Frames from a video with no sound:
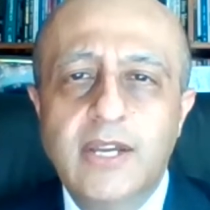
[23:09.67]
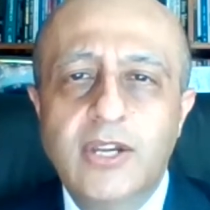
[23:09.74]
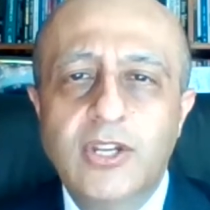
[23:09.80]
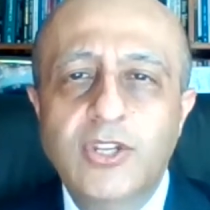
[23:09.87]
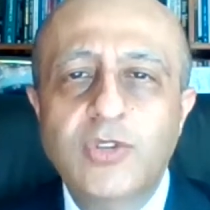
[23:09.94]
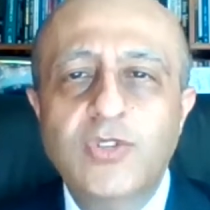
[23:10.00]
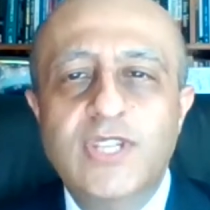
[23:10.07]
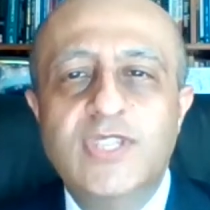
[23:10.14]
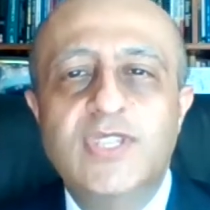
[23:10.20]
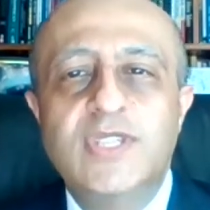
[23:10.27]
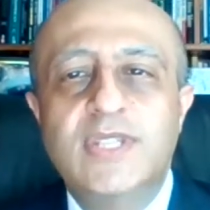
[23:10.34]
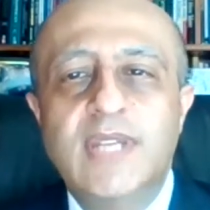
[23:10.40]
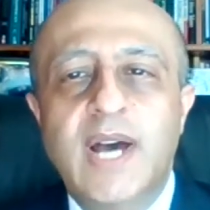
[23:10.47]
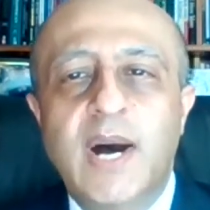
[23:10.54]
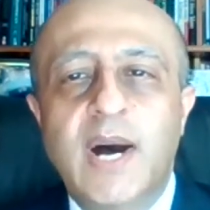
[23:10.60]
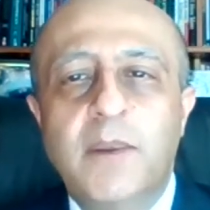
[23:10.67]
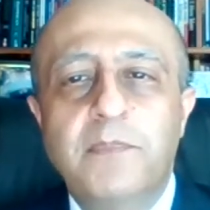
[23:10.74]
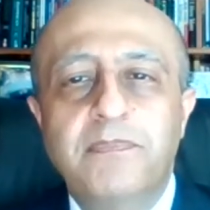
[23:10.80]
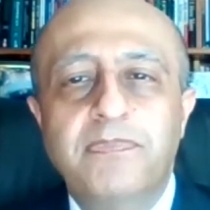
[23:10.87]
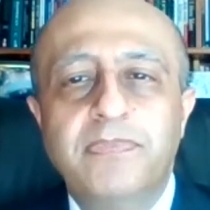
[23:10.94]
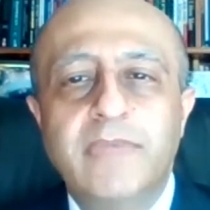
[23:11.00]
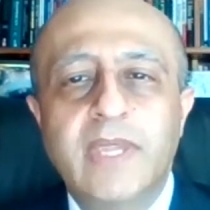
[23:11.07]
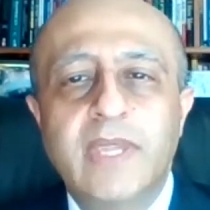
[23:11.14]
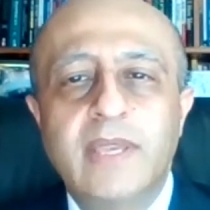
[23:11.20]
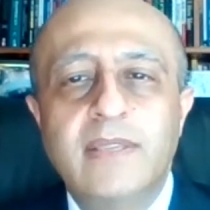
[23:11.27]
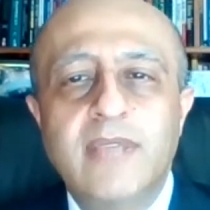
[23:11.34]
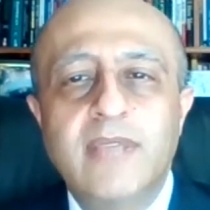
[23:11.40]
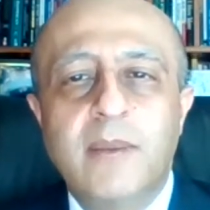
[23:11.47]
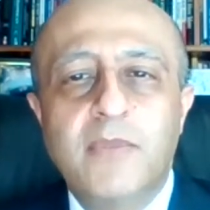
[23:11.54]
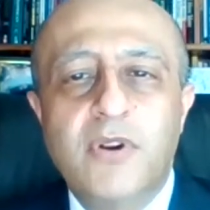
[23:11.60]
Can you just um,
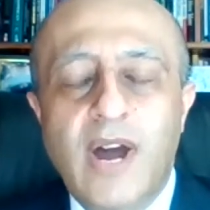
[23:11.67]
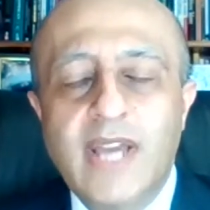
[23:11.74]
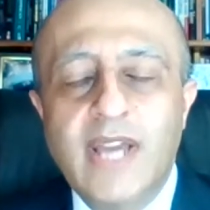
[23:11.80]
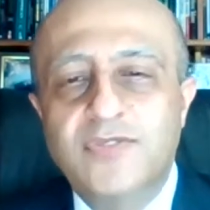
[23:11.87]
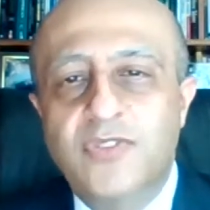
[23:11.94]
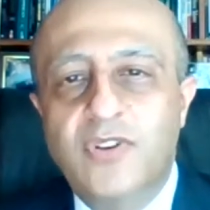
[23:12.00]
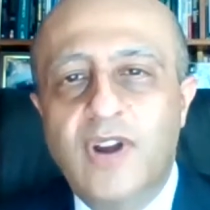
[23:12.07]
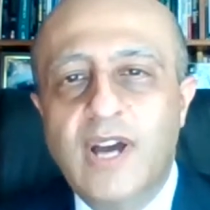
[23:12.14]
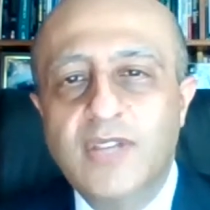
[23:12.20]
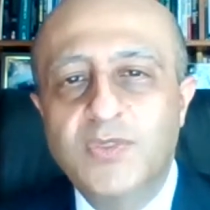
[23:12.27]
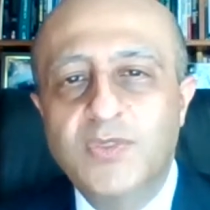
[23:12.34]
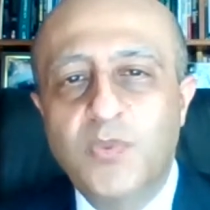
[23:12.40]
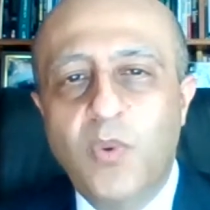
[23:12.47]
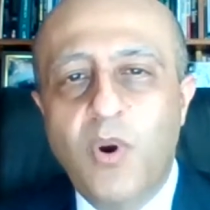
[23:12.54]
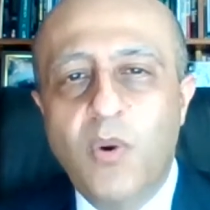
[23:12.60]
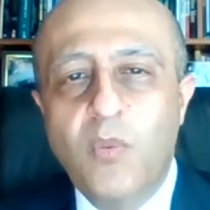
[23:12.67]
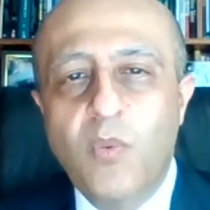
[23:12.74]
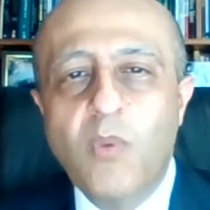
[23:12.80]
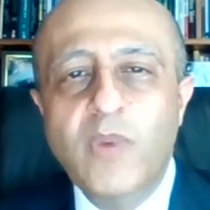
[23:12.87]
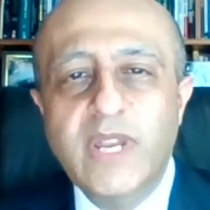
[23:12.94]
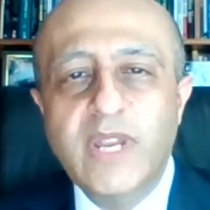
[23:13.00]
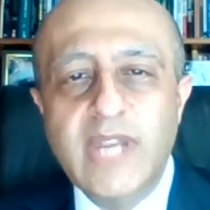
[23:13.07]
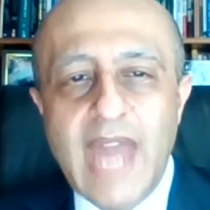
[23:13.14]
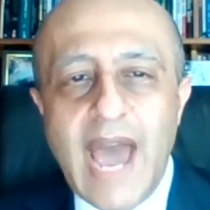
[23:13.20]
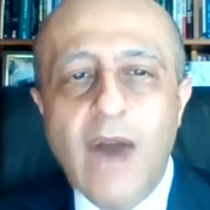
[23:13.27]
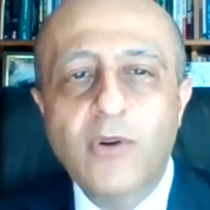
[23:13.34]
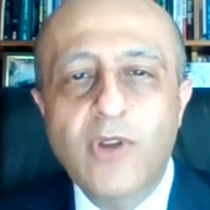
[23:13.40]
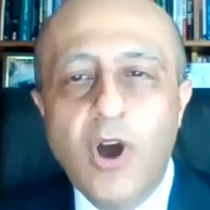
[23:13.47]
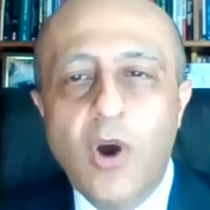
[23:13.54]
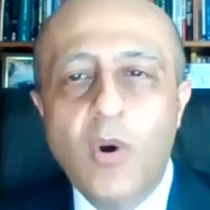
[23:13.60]
summarize for us what, what we
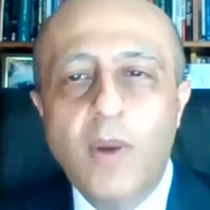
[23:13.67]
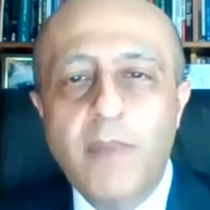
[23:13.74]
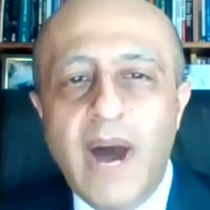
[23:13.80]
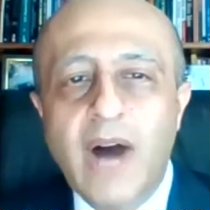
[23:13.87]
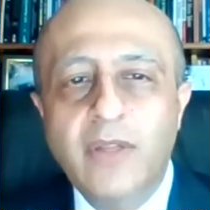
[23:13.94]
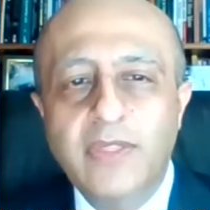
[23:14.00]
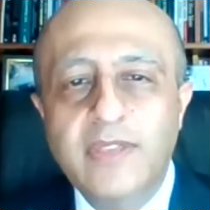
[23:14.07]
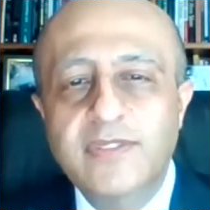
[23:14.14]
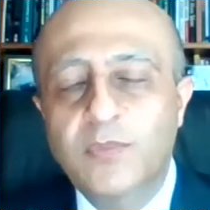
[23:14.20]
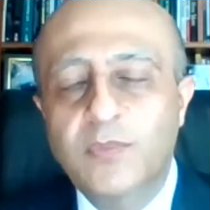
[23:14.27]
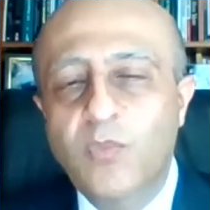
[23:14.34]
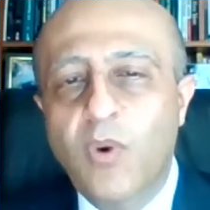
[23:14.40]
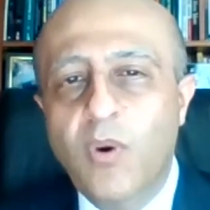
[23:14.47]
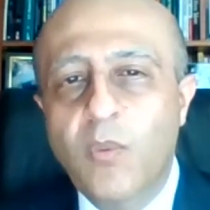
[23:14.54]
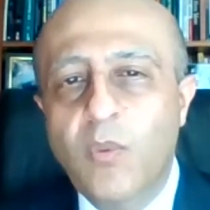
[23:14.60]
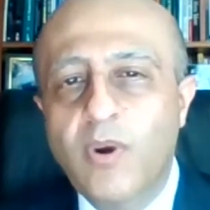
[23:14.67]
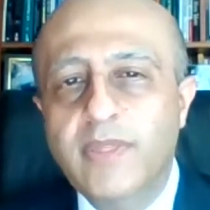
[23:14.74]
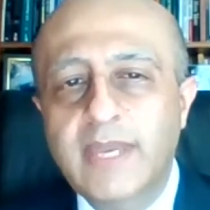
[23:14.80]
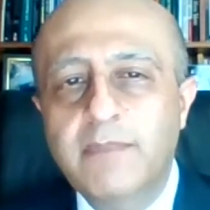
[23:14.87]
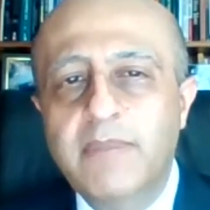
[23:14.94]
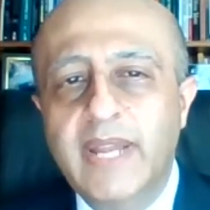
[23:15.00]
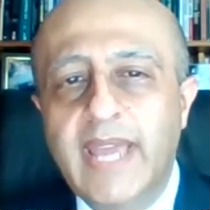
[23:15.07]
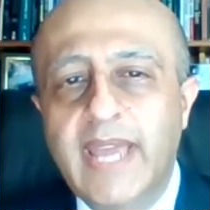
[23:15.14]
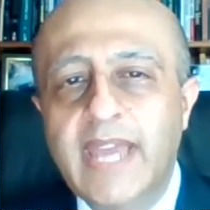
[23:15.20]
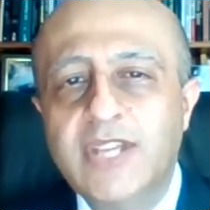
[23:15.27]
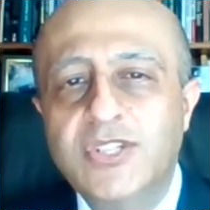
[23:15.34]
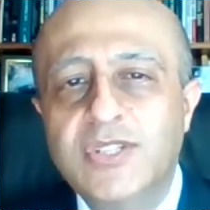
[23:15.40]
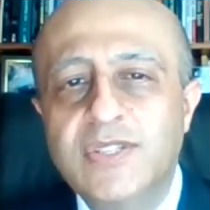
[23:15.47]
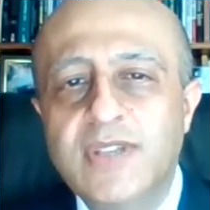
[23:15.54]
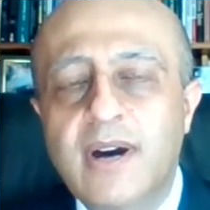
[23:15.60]
now know about this and what, what the
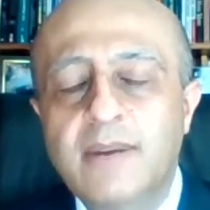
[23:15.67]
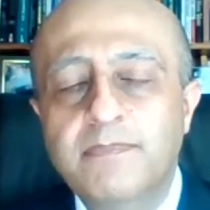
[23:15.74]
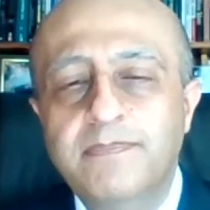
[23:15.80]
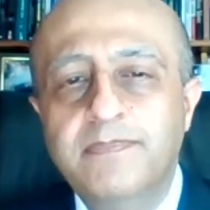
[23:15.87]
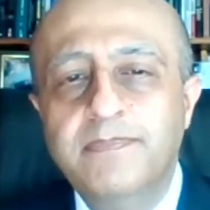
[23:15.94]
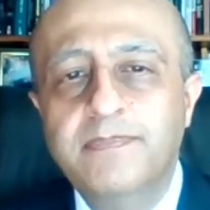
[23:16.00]
implications are?